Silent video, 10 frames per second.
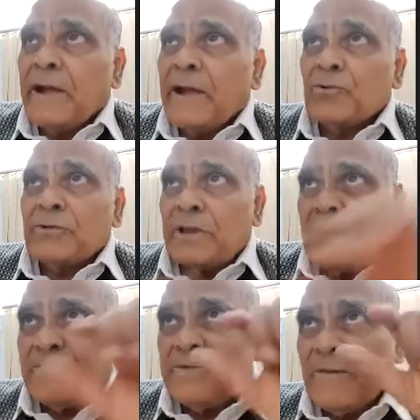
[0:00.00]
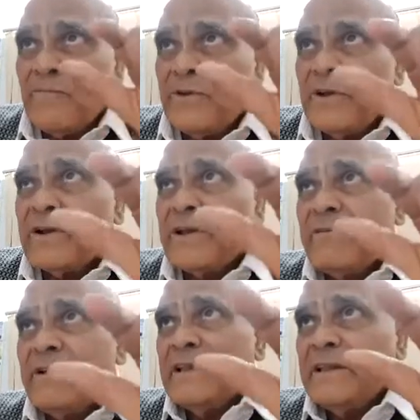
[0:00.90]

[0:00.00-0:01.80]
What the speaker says: So if we are giving the